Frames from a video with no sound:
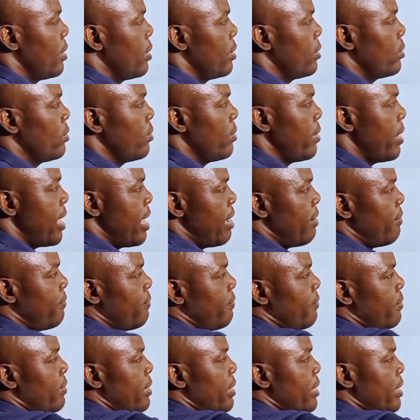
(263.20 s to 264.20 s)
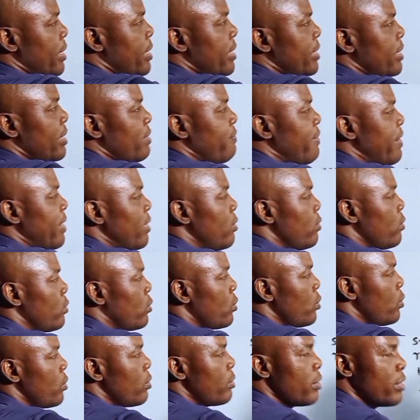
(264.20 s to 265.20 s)
So I have increased the value.
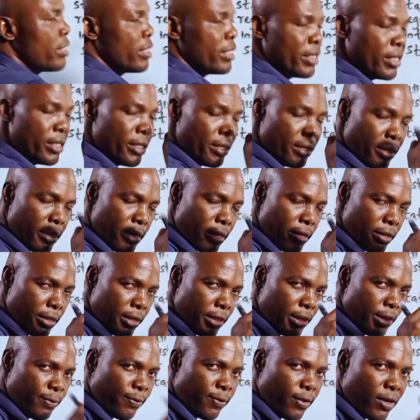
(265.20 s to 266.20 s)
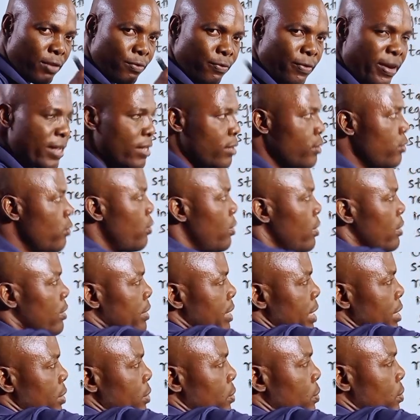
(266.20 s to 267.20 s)
So the default value was
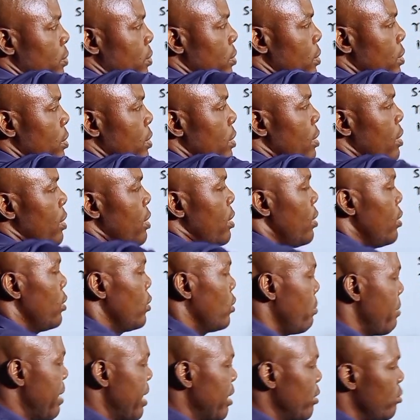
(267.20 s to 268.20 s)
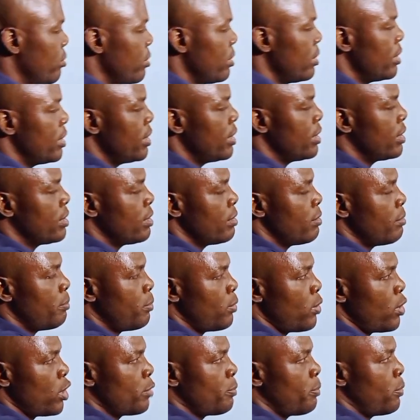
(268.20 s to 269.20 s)
0. So by doing this
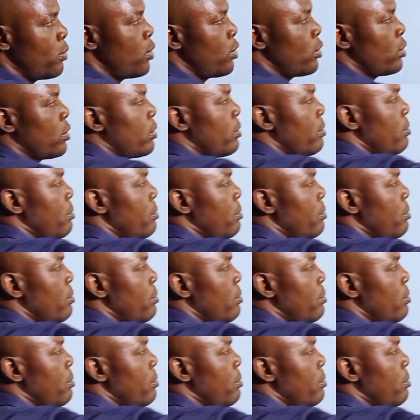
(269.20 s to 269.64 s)
plus plus,